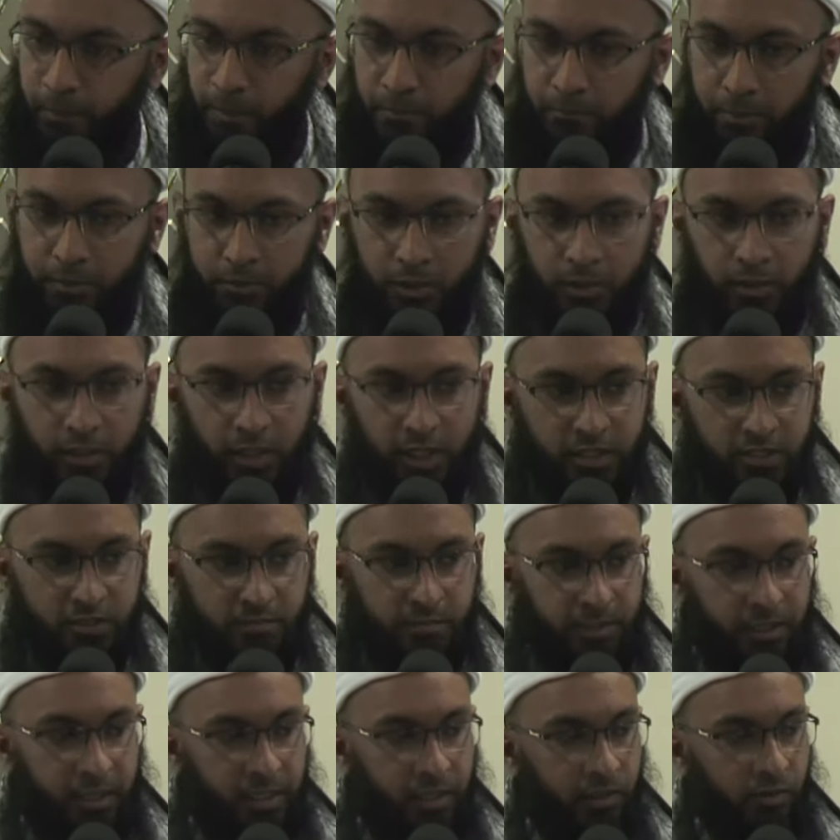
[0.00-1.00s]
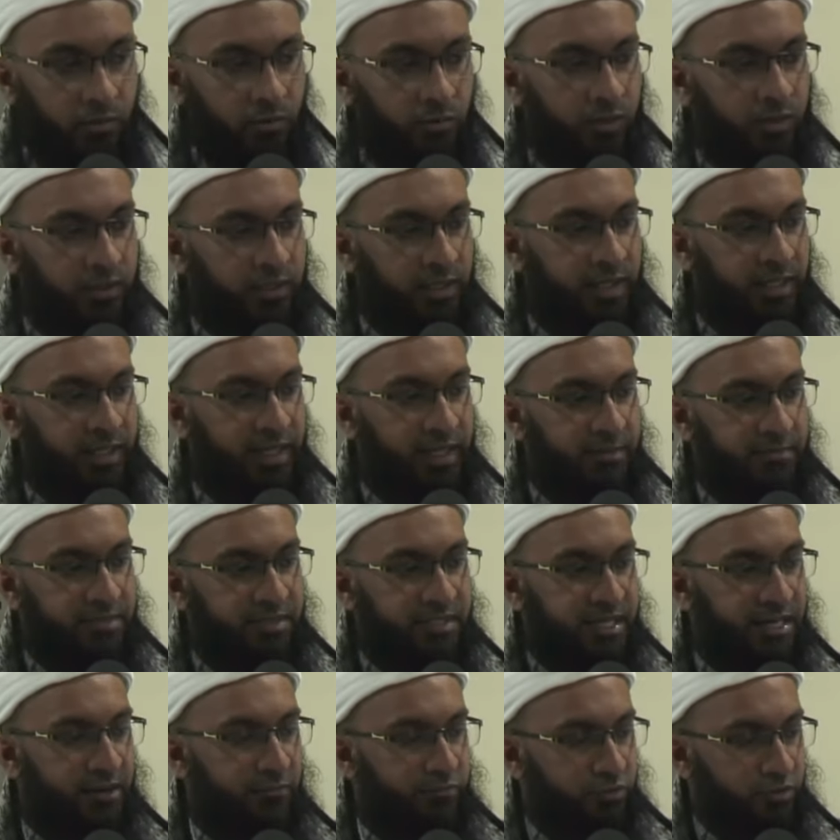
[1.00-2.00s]
But Allah subhanahu wa ta'ala
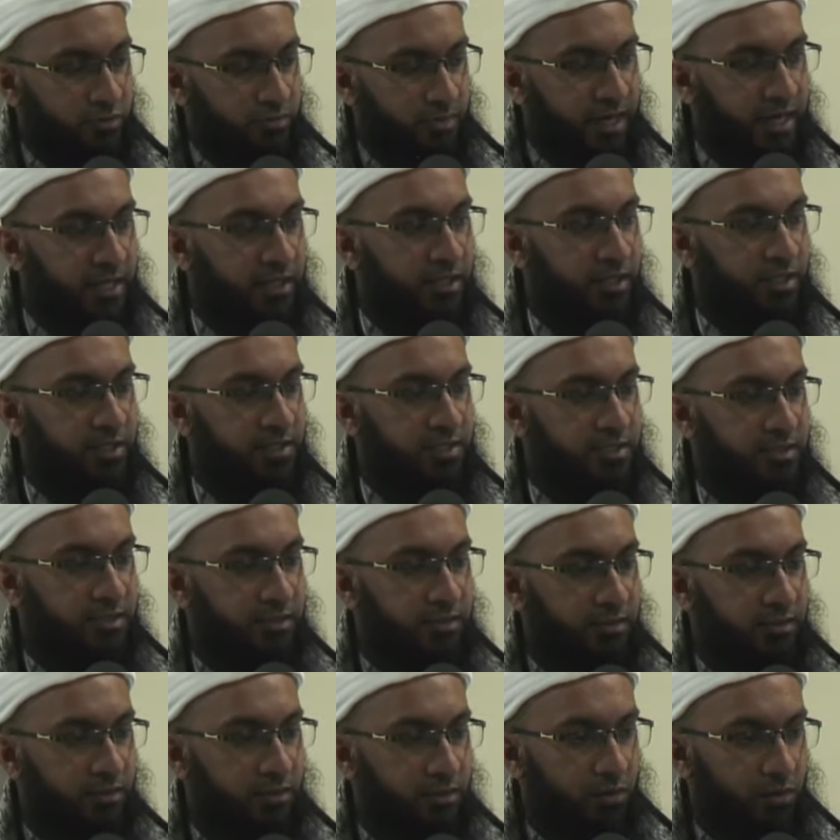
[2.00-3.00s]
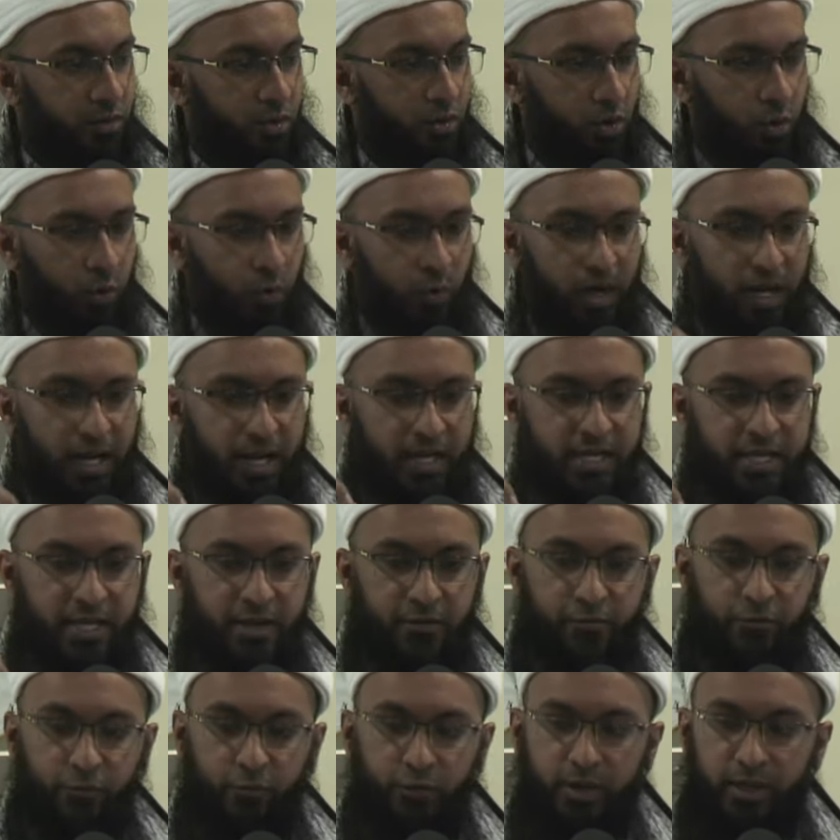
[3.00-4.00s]
himself reminds us why he
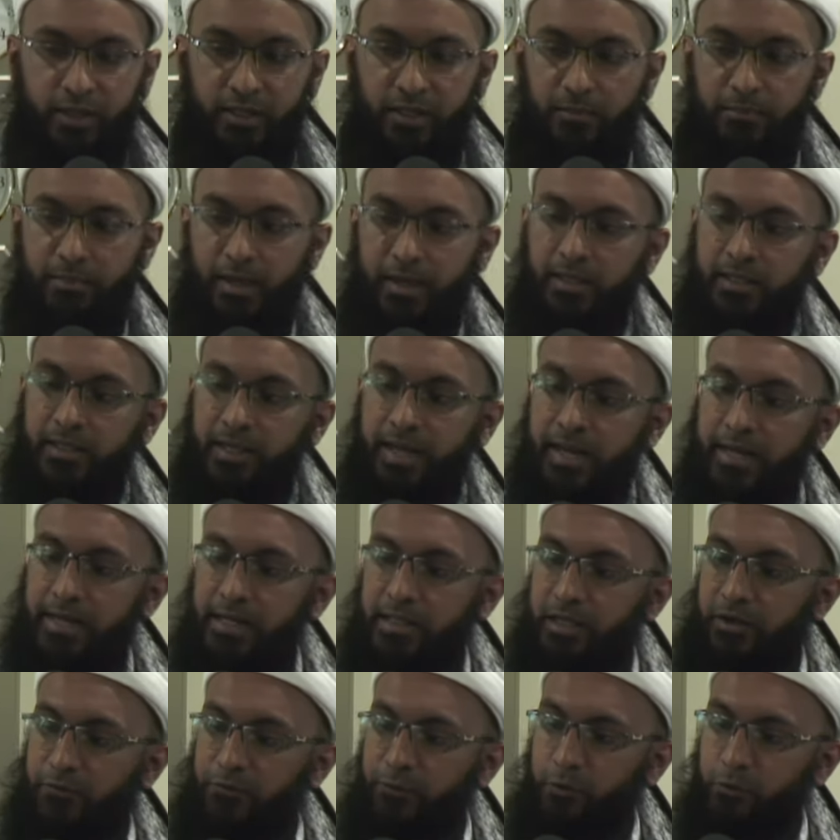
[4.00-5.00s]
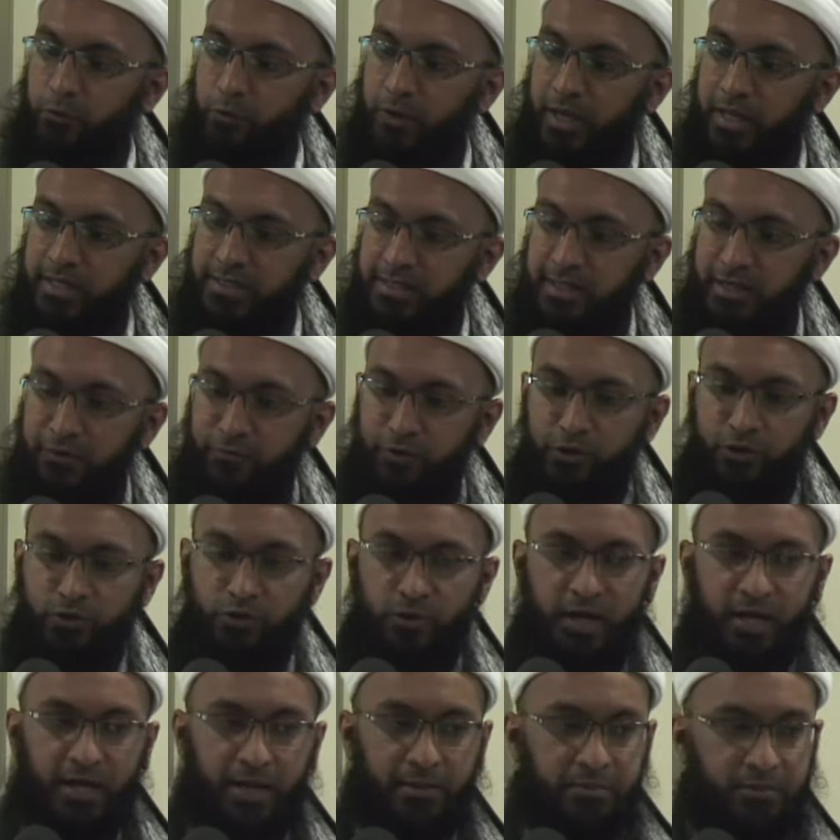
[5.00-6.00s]
have created mankind in different races and different
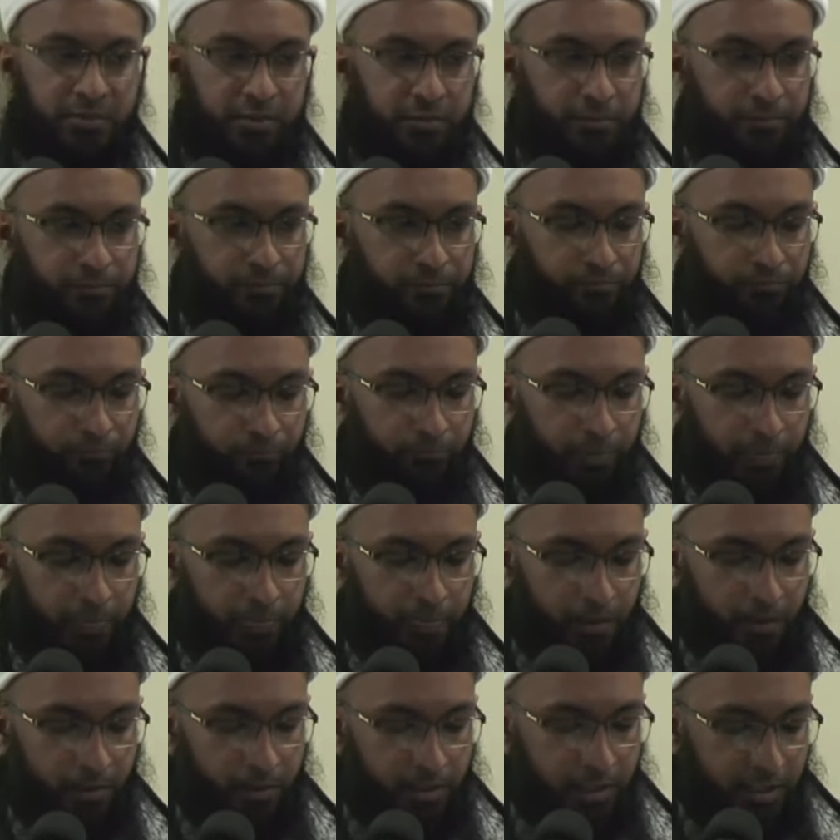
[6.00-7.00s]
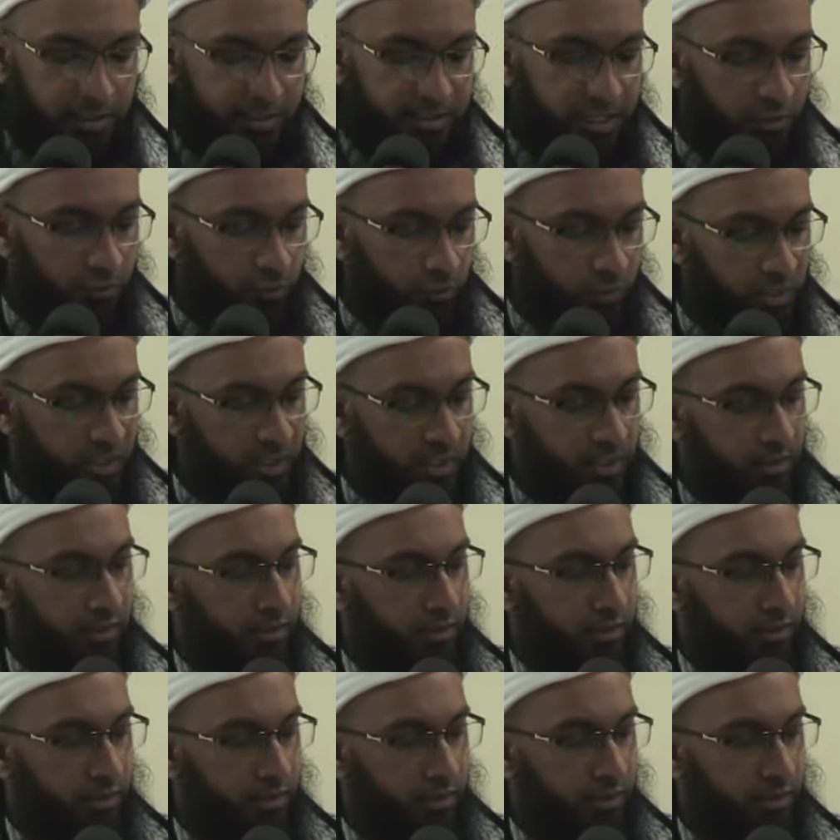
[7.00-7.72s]
tribes is that we